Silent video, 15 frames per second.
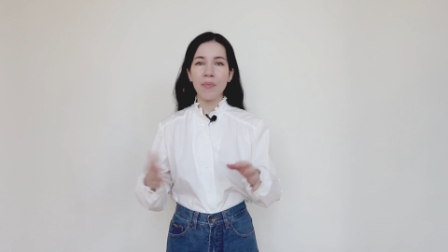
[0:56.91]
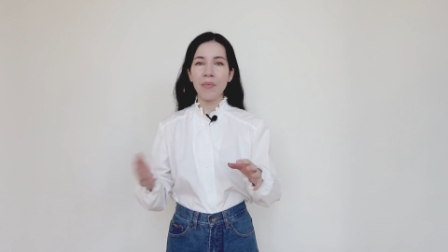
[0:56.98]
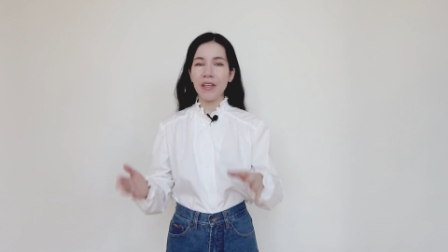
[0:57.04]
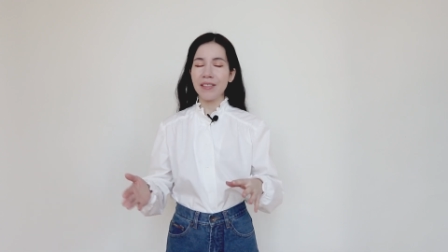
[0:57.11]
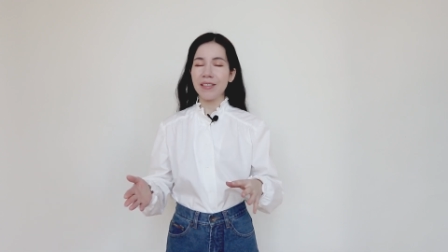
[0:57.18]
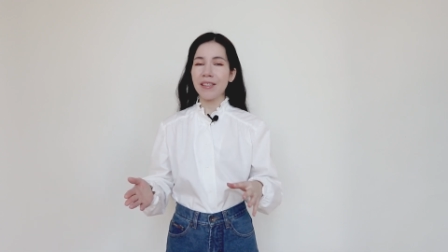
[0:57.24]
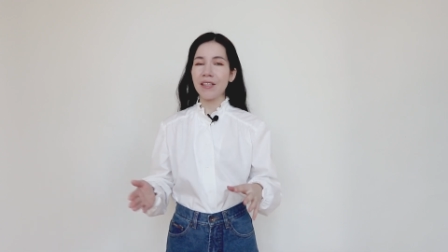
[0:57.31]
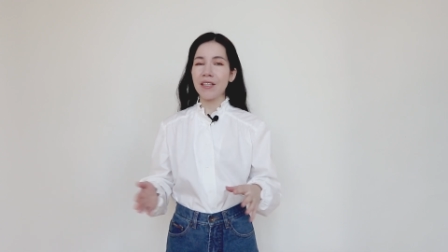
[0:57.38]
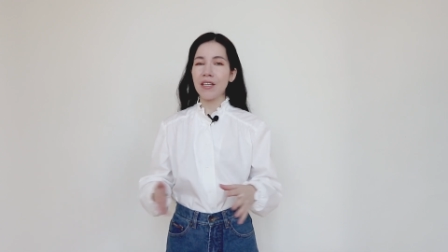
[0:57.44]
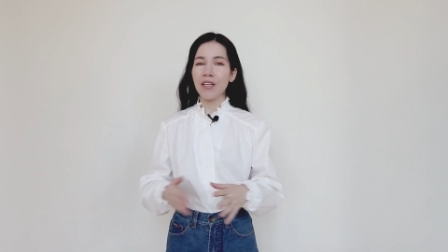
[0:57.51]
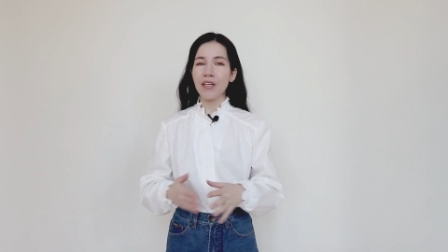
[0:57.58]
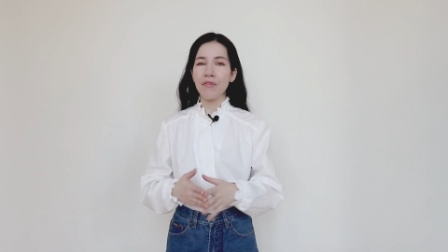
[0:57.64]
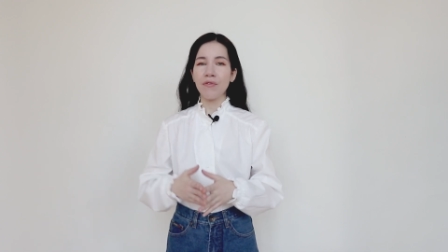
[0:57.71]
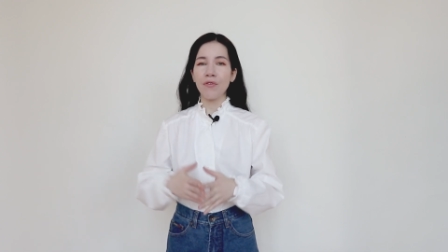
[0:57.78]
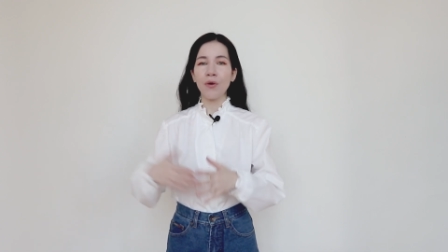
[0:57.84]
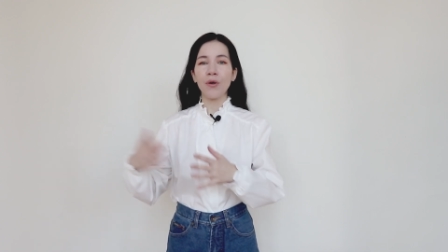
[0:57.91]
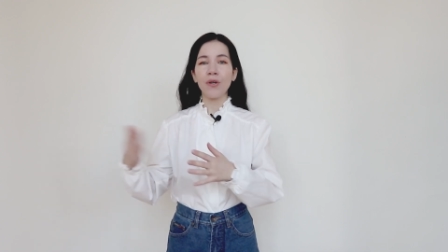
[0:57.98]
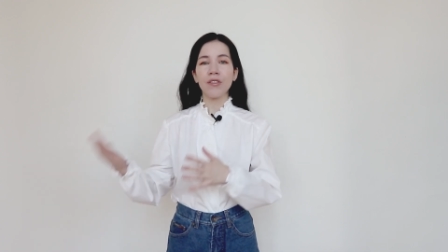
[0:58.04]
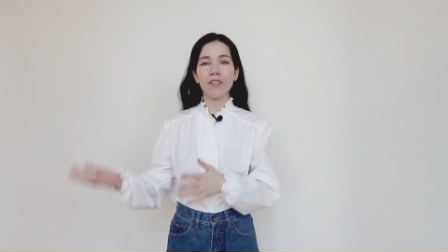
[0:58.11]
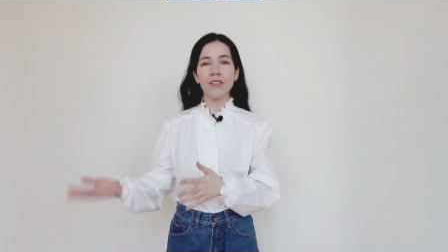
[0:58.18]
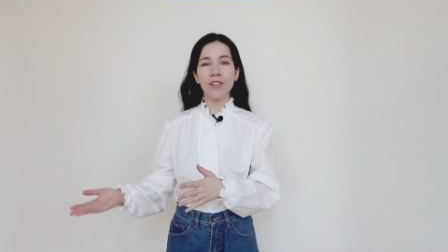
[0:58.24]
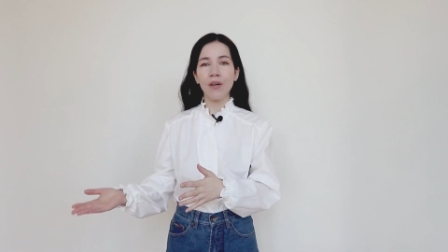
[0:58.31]
Basically, if
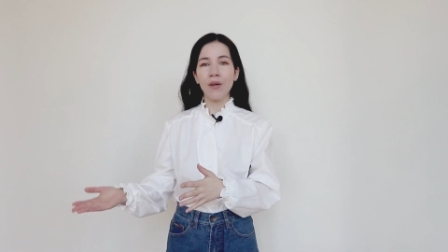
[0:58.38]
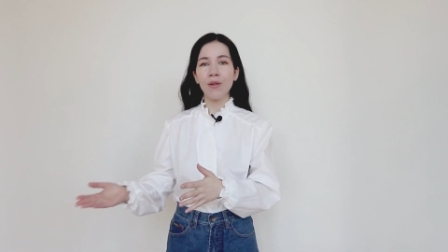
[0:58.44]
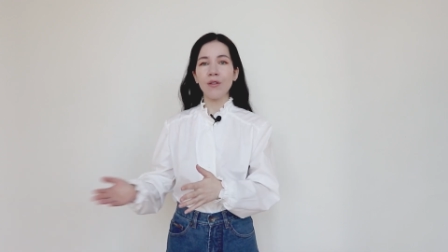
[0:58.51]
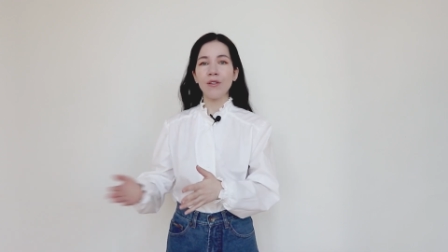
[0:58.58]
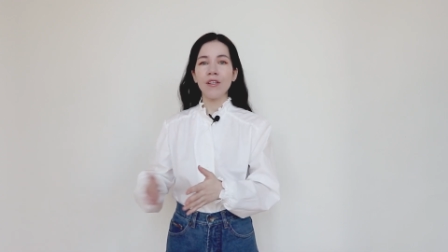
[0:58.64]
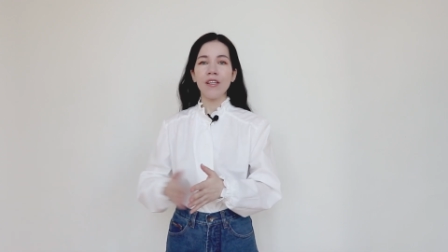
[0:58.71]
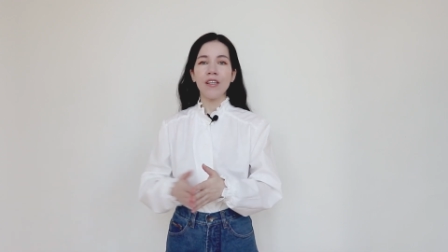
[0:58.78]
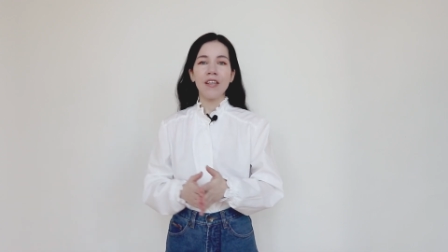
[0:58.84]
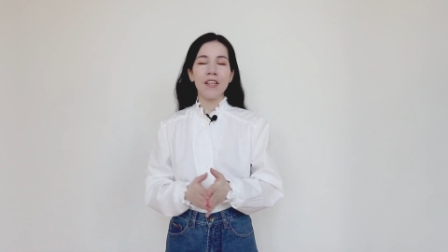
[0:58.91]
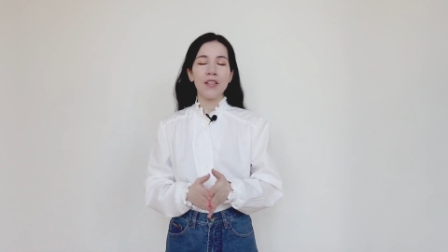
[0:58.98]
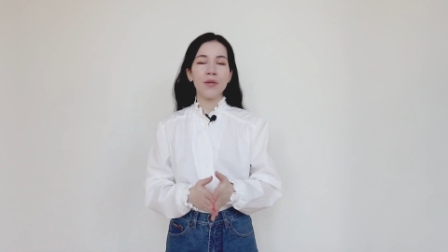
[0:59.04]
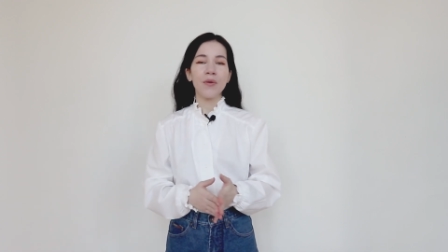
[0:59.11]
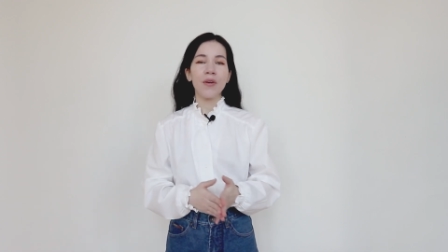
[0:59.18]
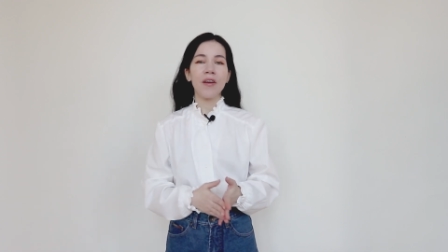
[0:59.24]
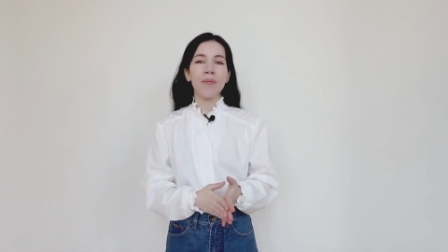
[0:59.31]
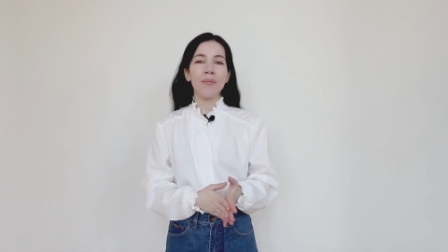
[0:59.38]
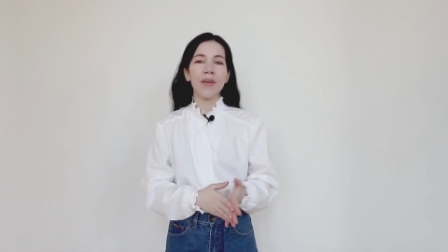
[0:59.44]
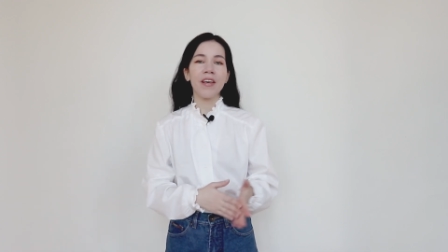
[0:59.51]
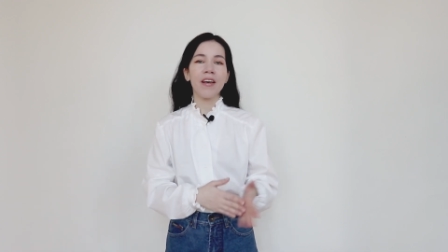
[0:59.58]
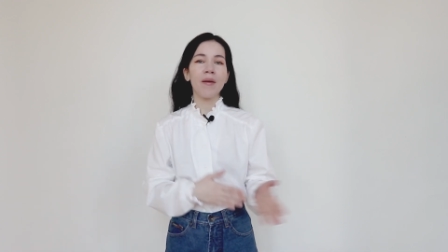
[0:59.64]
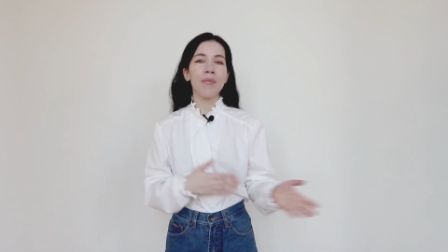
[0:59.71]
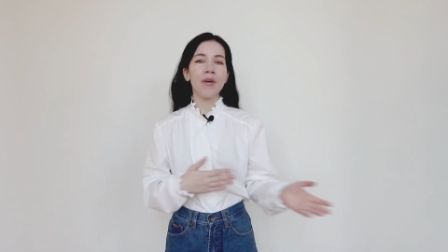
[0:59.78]
you're tall, you can
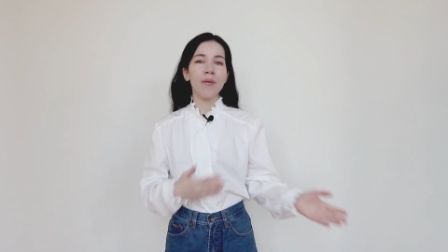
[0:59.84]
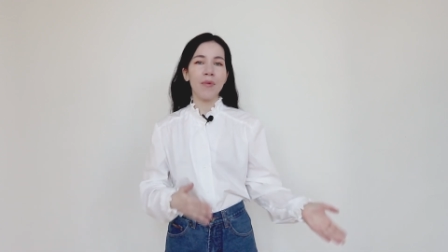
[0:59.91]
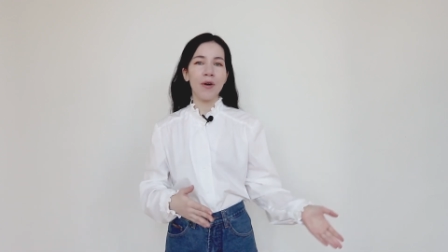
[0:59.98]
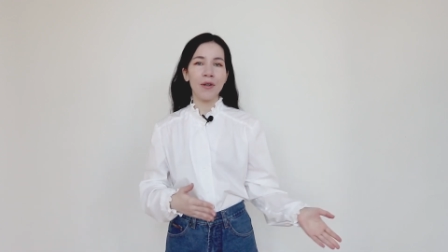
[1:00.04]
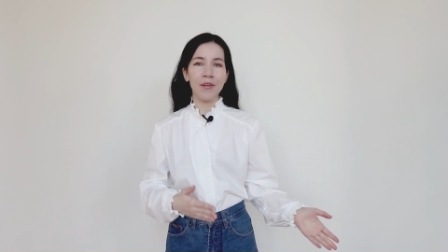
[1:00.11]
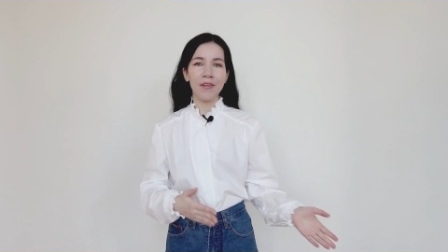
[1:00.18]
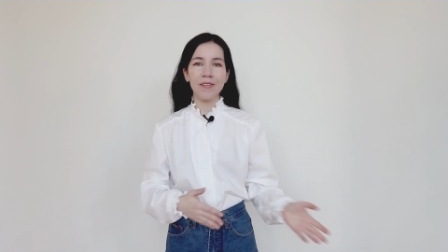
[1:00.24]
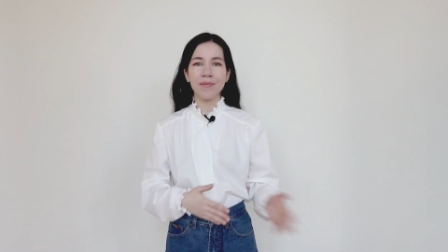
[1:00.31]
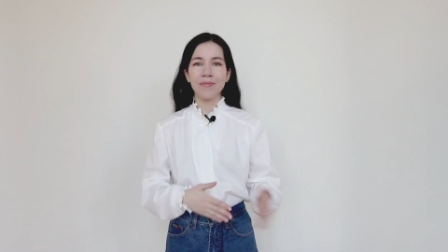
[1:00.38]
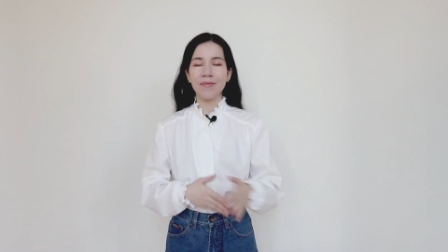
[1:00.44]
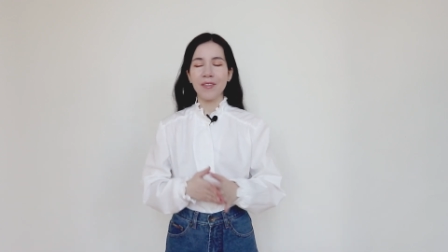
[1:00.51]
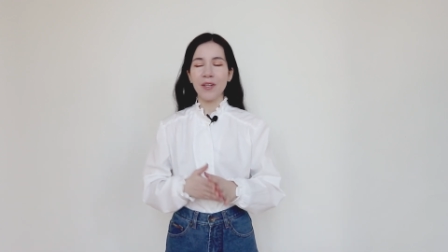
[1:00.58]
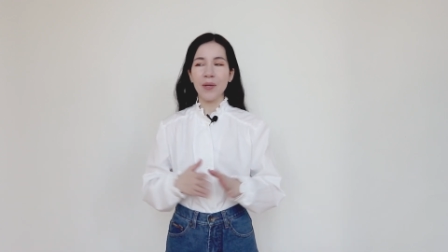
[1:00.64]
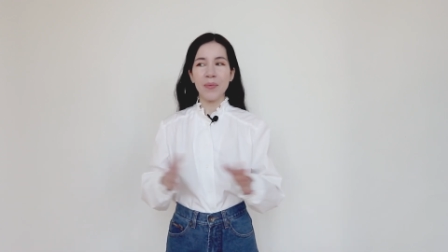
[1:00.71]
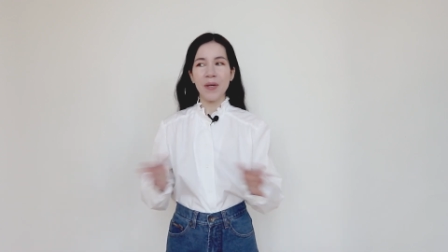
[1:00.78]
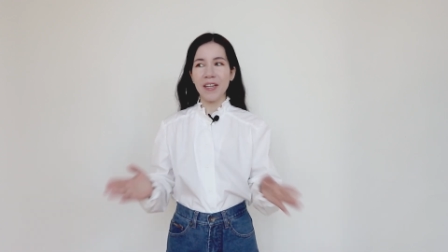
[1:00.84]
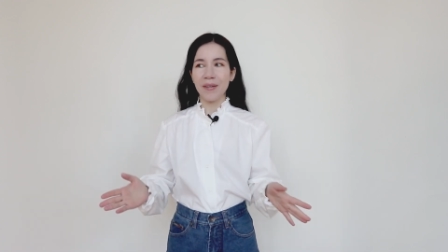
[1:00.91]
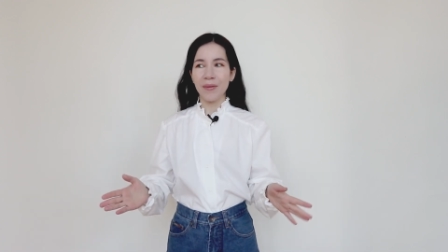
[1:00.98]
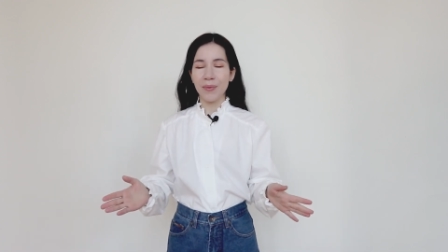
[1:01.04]
become a model, no matter